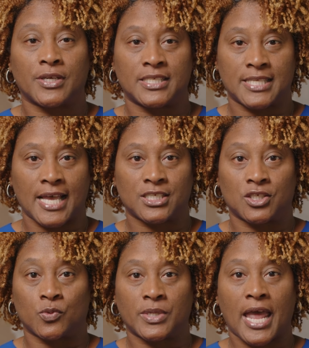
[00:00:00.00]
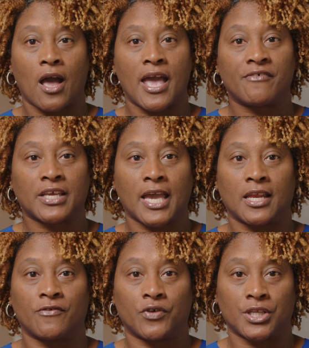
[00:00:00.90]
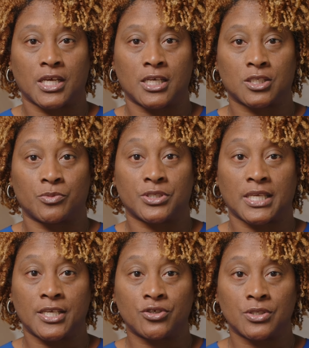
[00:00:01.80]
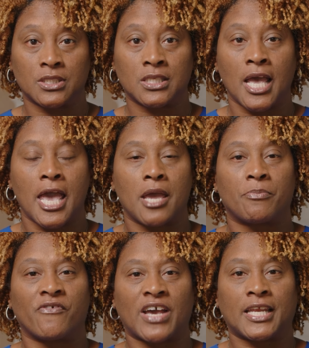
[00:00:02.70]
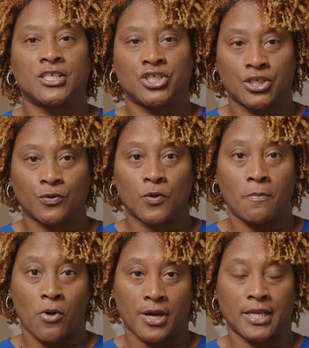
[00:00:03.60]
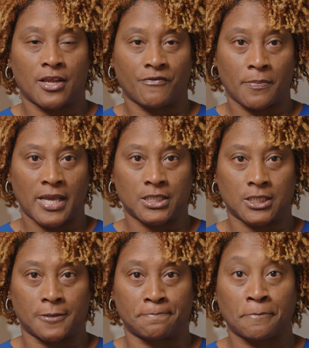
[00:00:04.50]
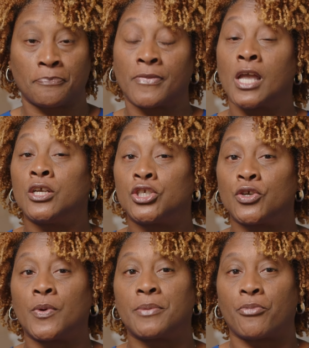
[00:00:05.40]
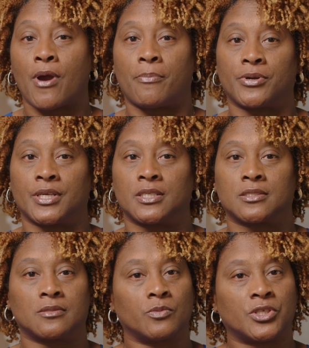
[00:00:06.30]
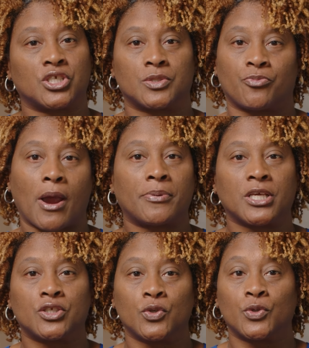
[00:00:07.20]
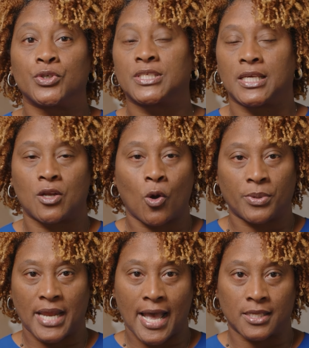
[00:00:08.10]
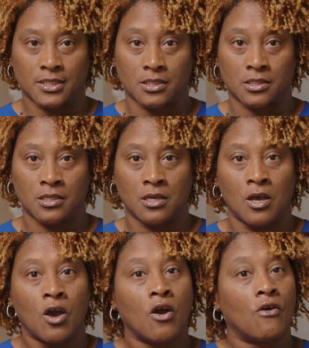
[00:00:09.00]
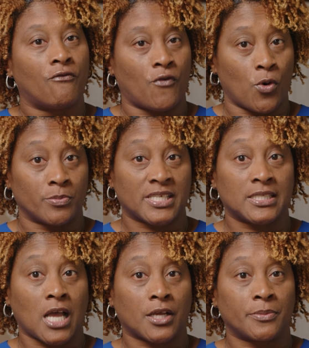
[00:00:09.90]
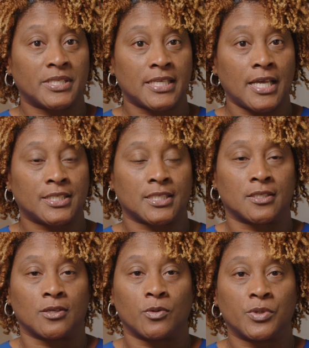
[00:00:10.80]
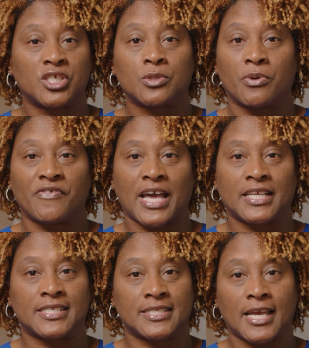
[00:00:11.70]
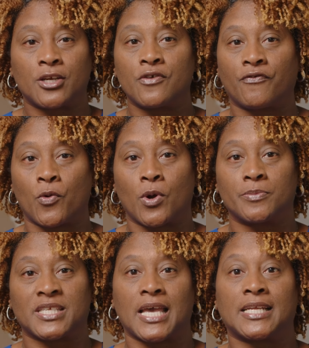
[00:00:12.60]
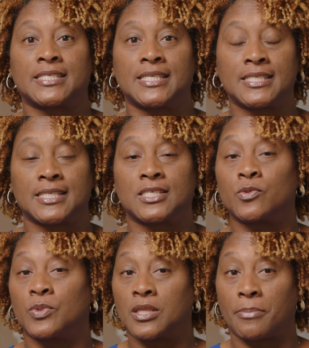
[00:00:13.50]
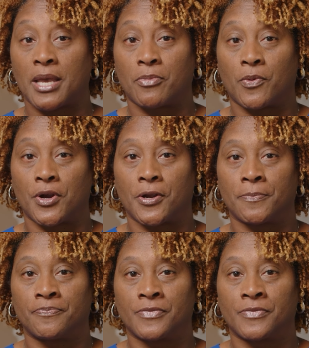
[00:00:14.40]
transactions without advocating for the customer's interests and providing general market information. Showing properties, which is property tours and open houses. Forms and documentation, which is providing standard forms and assistance with the paperwork.